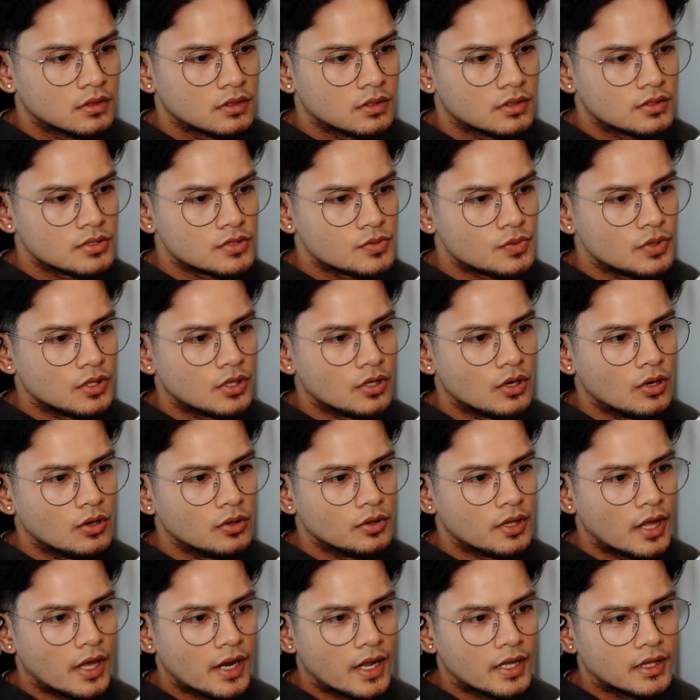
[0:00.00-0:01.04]
because we know
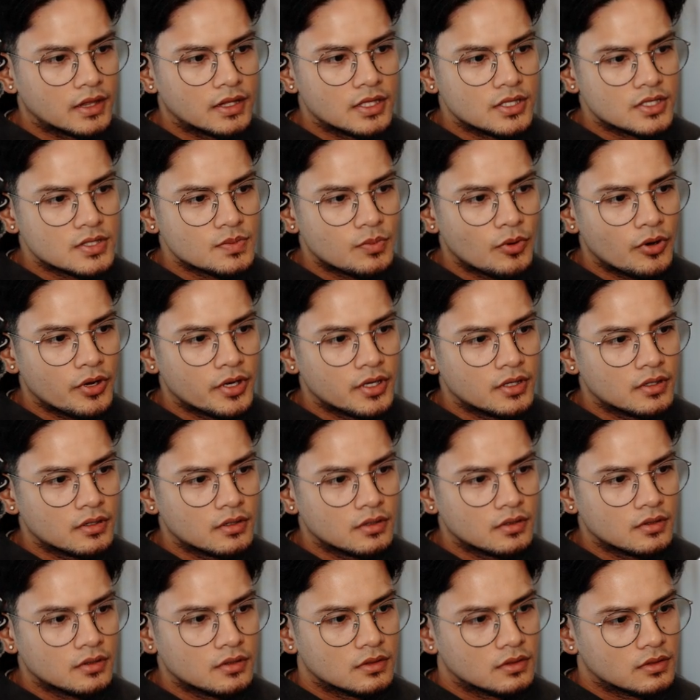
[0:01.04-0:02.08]
that at this point,
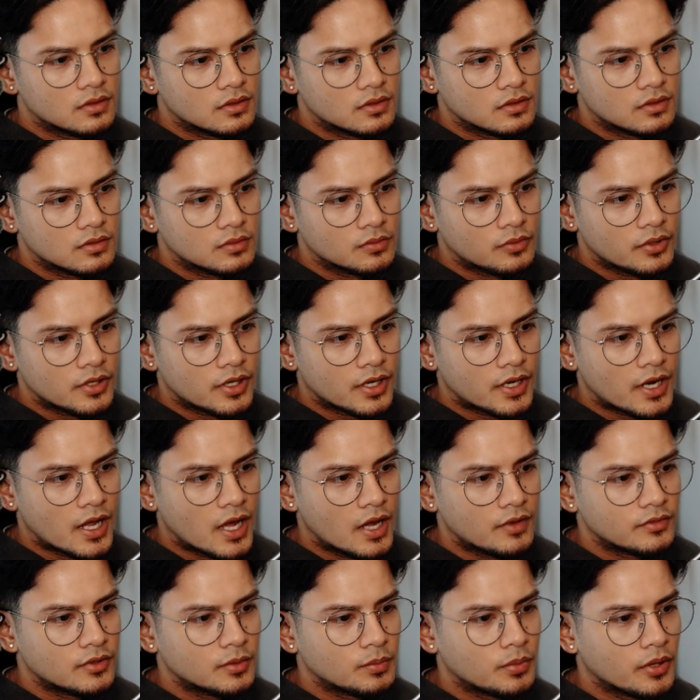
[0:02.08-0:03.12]
we're gonna
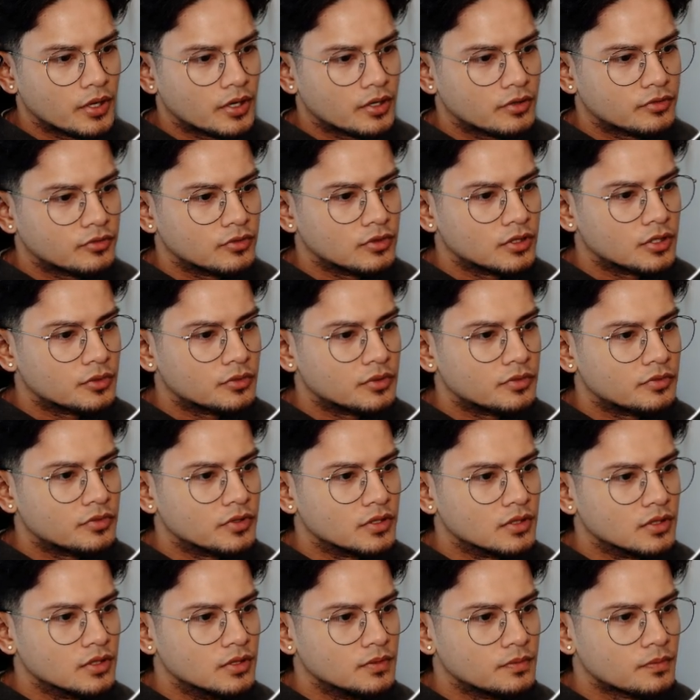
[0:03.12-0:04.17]
have the player fully
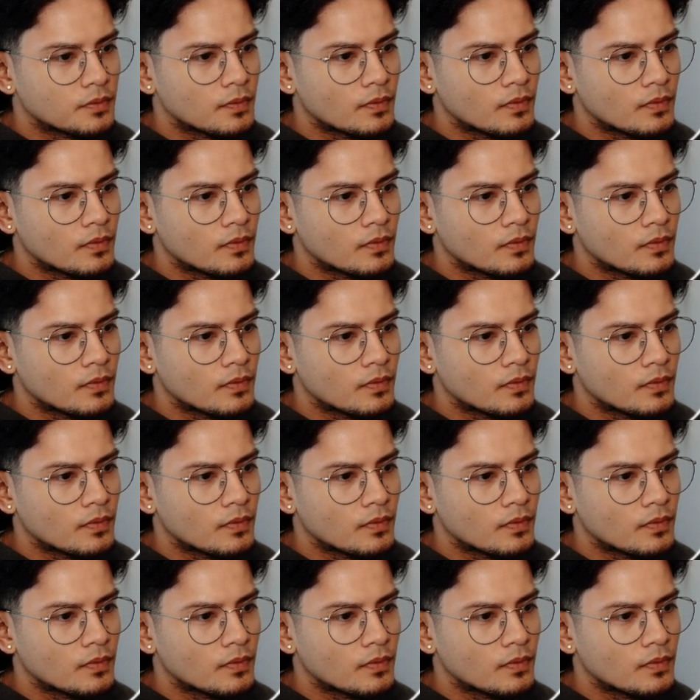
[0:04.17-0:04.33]
revealed.